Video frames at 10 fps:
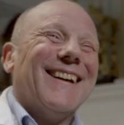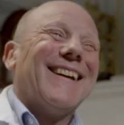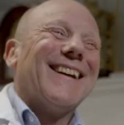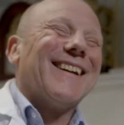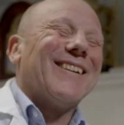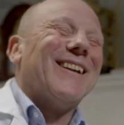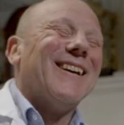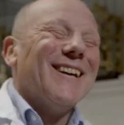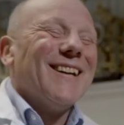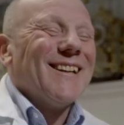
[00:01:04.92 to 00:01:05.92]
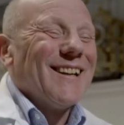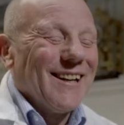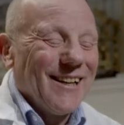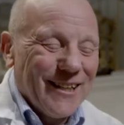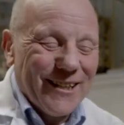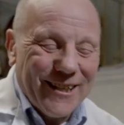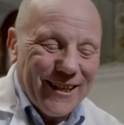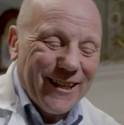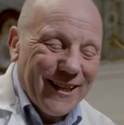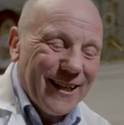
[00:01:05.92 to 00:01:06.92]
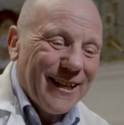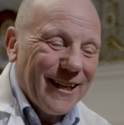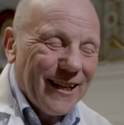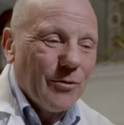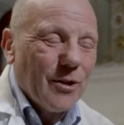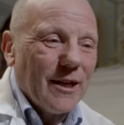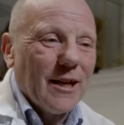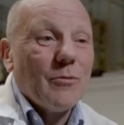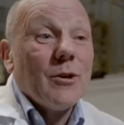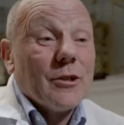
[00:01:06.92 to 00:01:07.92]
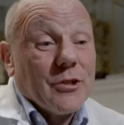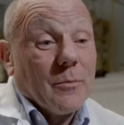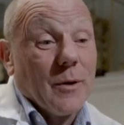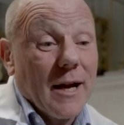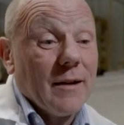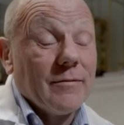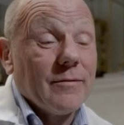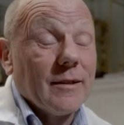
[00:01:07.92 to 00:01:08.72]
Yeah. In our workshop we have